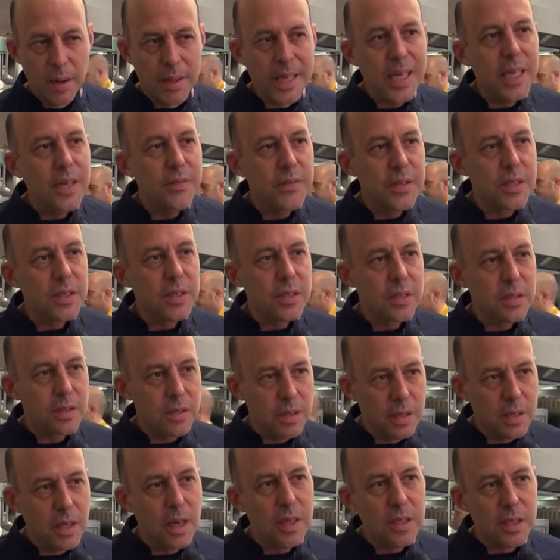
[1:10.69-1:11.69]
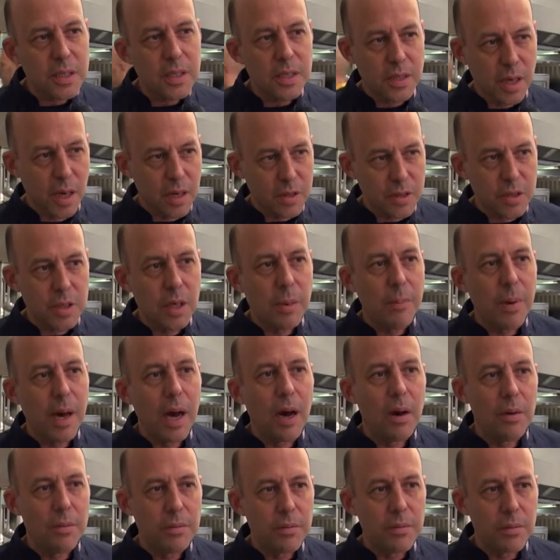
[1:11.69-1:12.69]
even a discussion
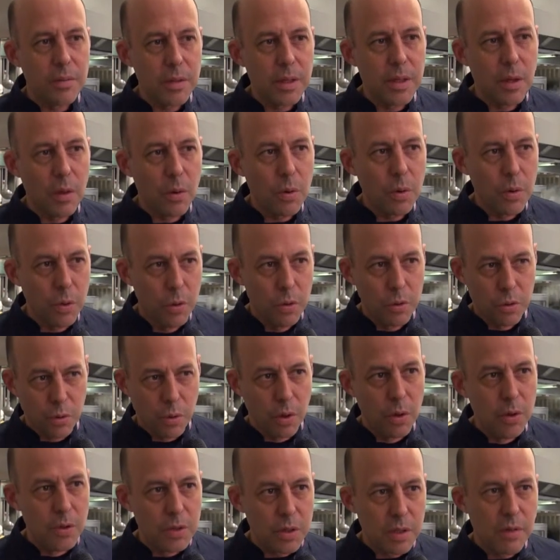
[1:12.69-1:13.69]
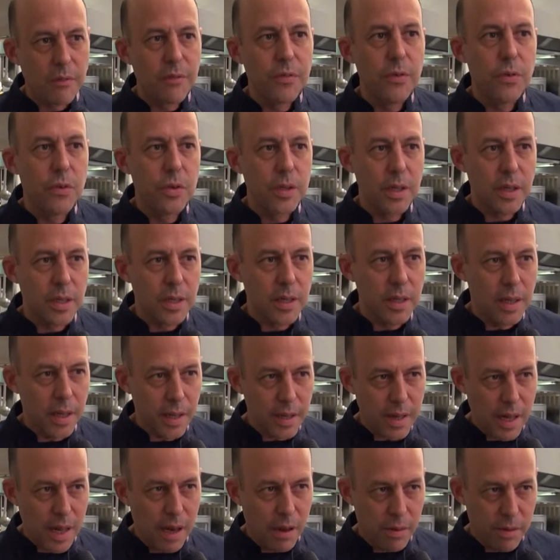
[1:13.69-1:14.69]
about, you know, who grows the food
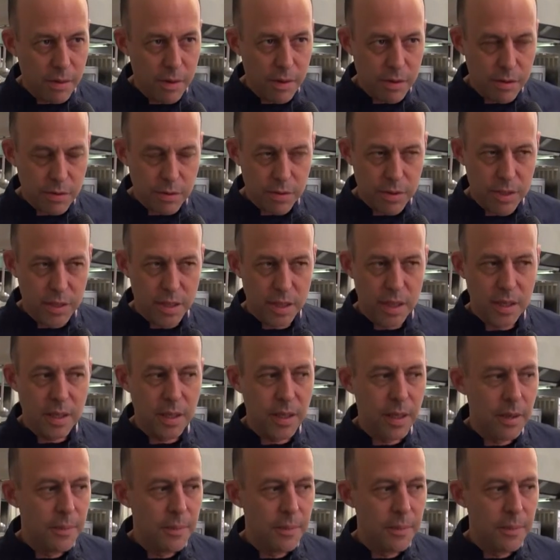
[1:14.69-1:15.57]
and how they're treated.